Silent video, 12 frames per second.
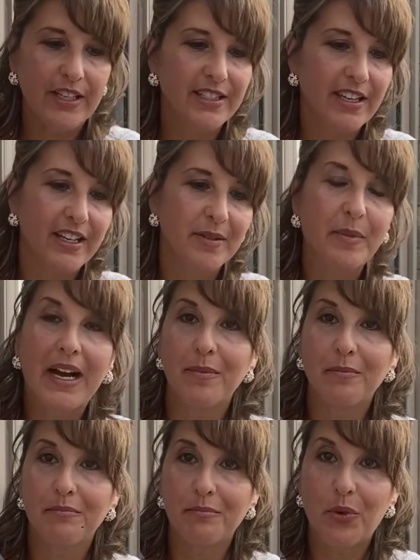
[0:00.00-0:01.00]
that's kind of
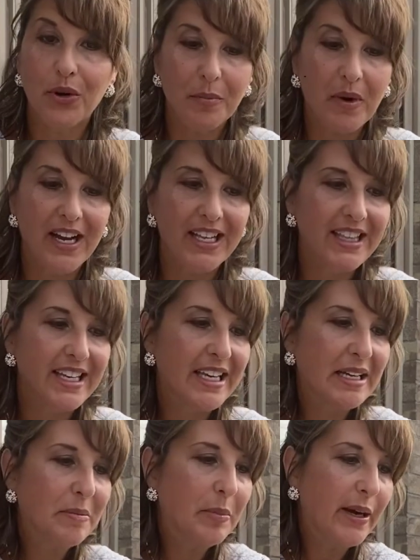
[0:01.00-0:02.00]
more my
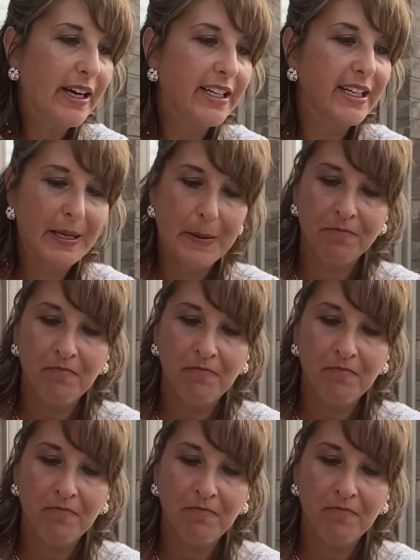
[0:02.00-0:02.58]
thing, but